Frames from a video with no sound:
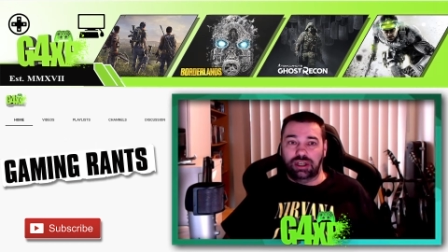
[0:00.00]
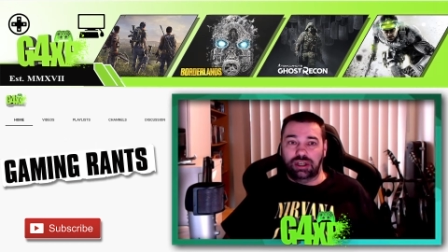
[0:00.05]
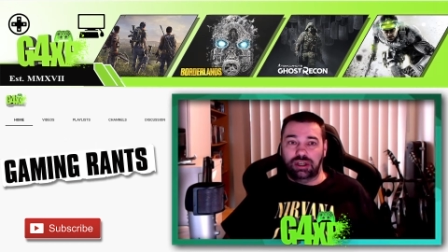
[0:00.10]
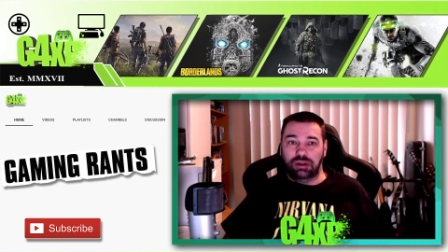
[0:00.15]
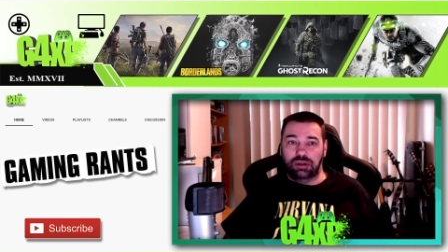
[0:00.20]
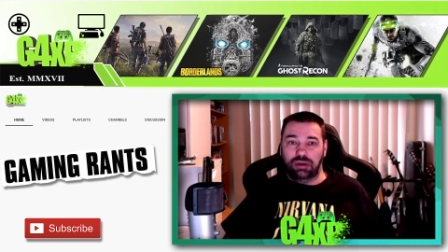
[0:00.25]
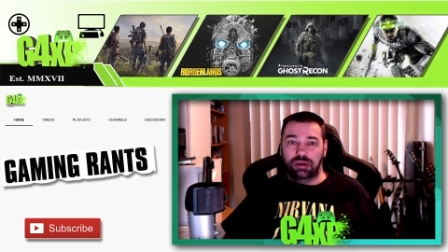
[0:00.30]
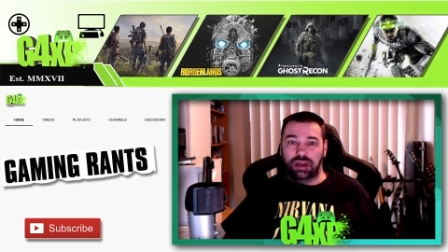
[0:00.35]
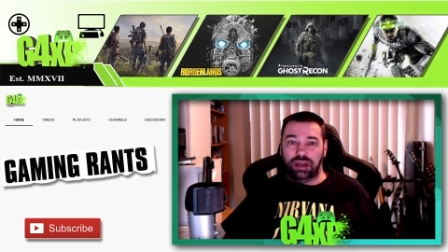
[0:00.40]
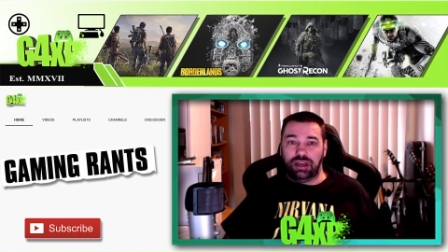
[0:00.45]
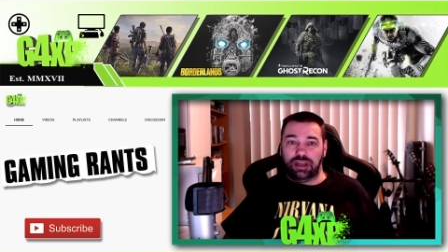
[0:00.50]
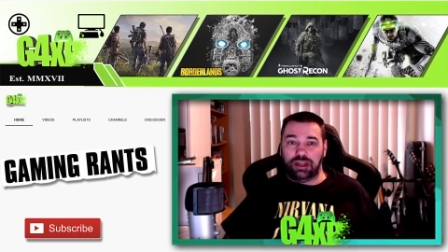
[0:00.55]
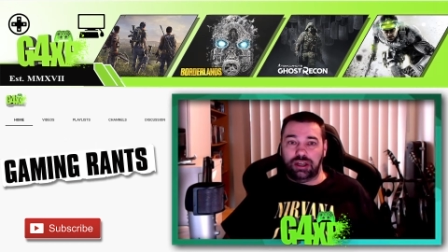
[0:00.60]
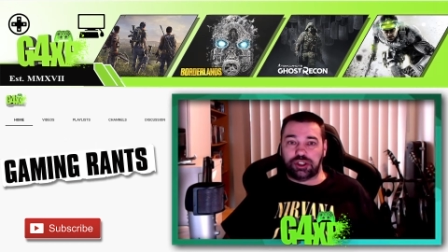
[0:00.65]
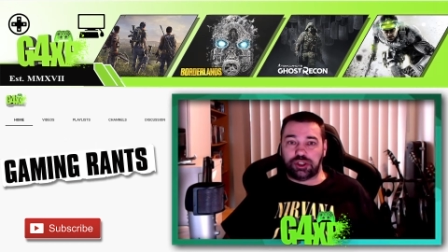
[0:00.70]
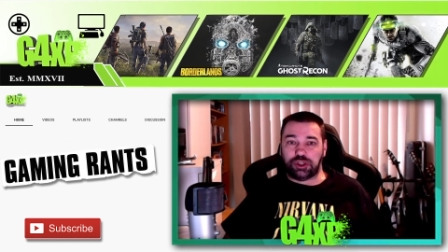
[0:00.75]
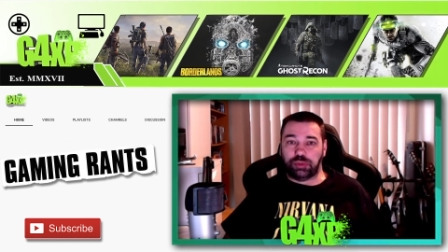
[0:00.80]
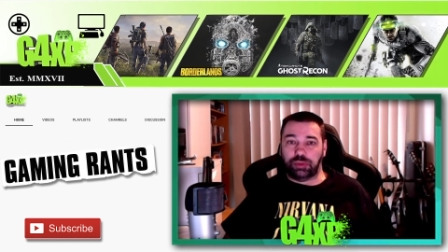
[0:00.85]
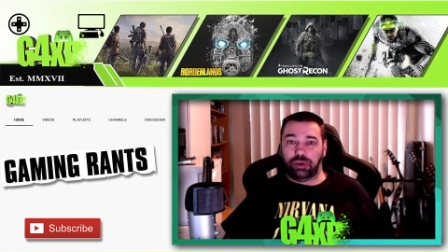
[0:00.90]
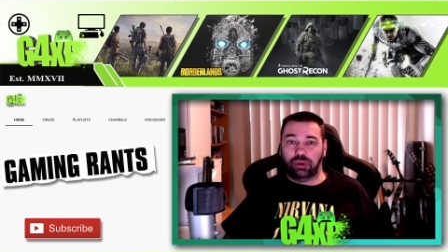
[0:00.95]
uh,
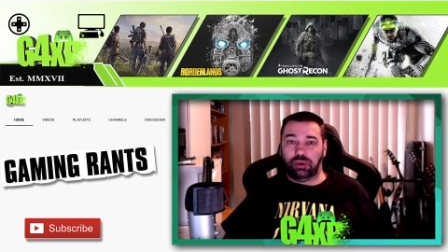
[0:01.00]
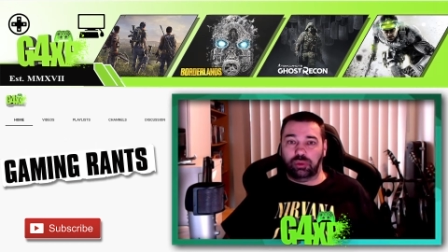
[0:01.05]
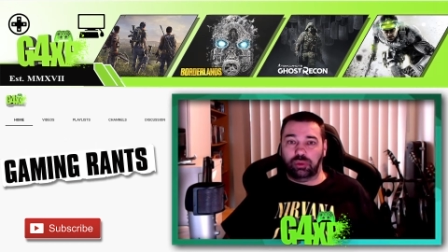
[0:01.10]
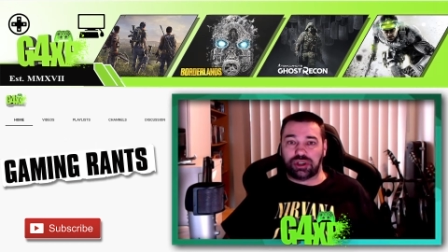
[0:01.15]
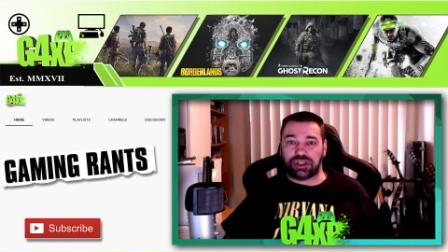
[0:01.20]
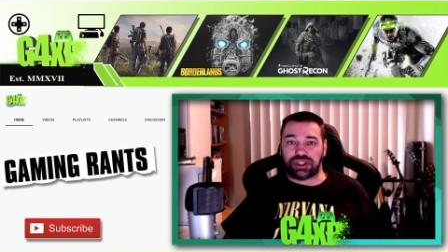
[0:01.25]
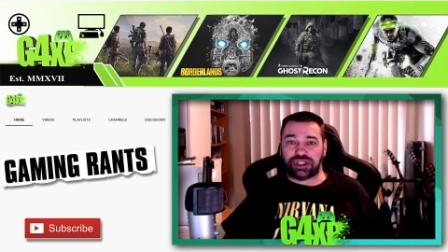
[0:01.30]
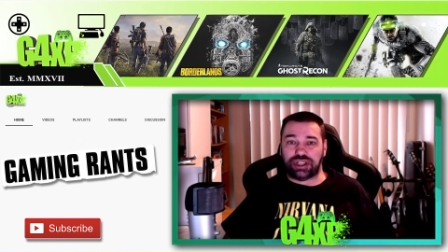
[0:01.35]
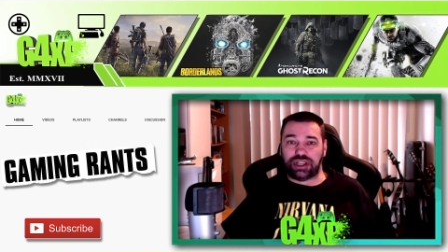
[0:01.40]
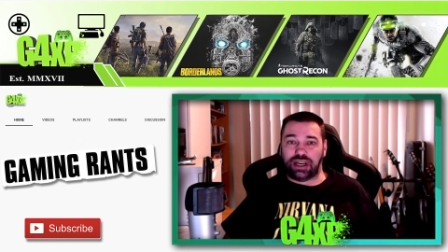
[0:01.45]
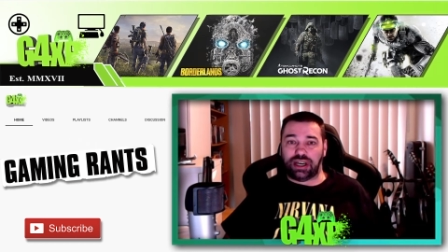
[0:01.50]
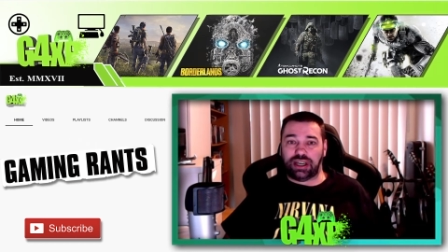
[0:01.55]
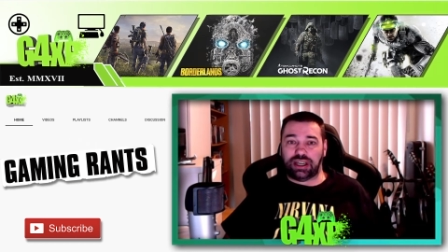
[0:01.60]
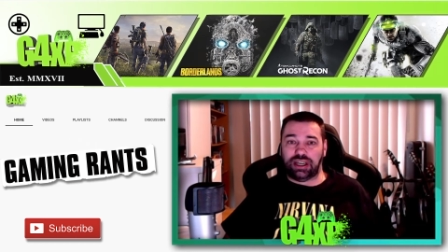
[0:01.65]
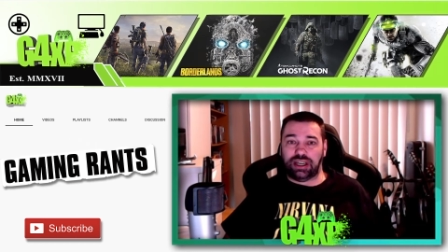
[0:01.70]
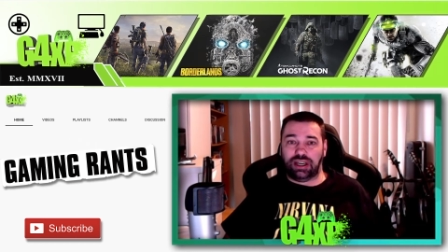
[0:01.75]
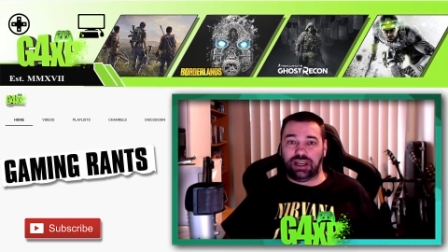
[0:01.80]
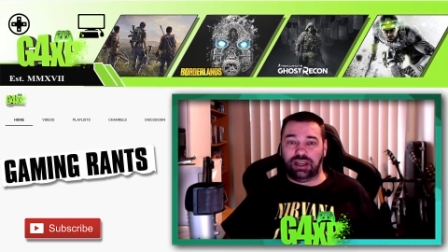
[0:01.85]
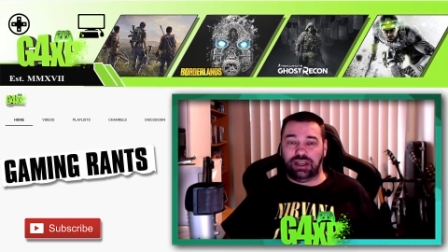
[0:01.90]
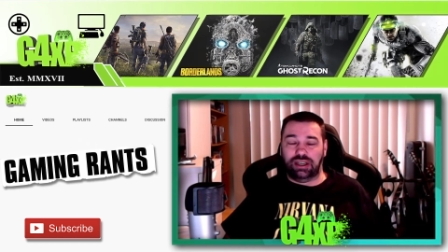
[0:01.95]
spot we're stuck
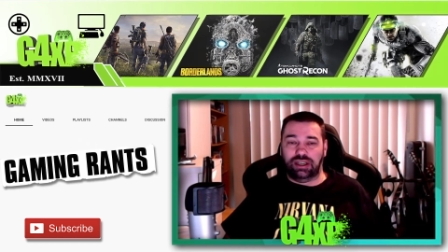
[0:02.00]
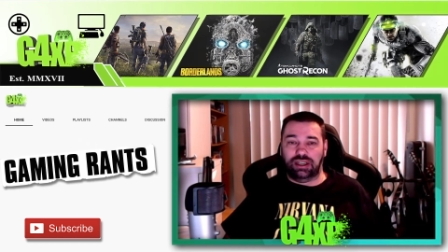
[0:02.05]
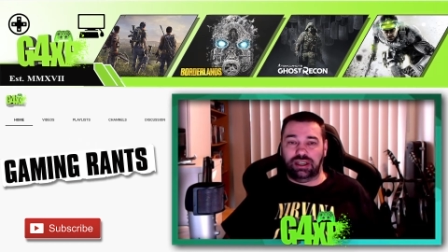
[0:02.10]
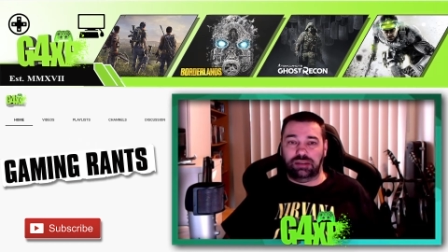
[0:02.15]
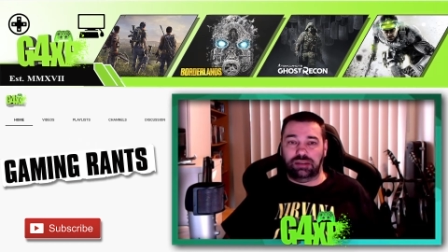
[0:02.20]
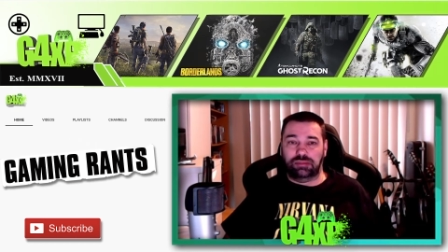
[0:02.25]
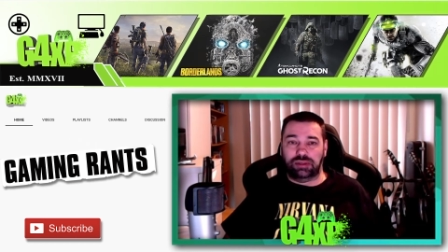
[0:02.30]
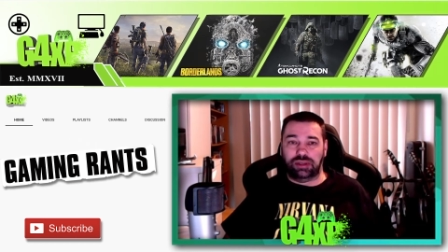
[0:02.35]
at. Um,